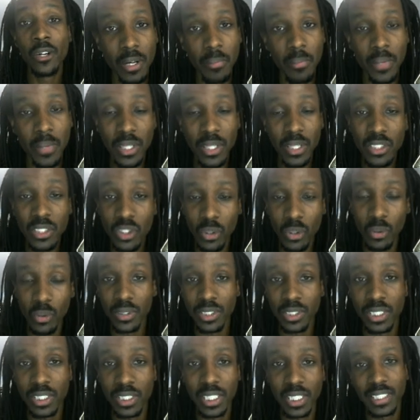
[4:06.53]

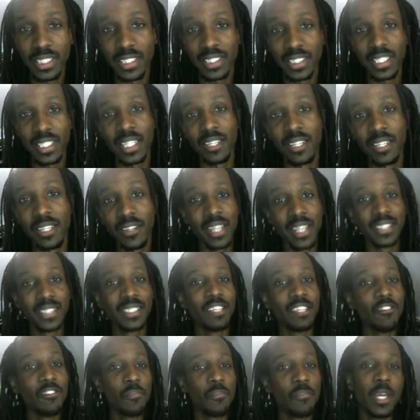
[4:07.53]
mentors in this thing okay
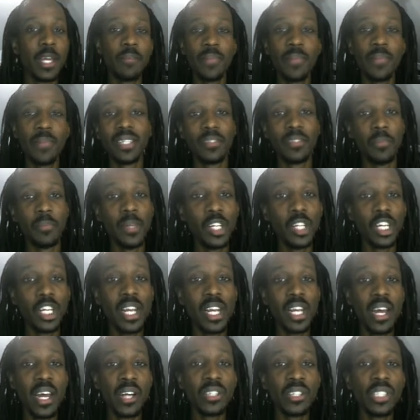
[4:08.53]
self-made
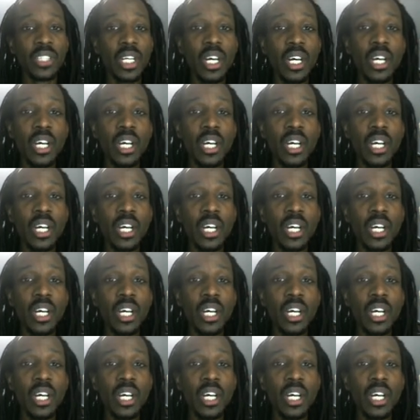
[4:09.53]
millionaires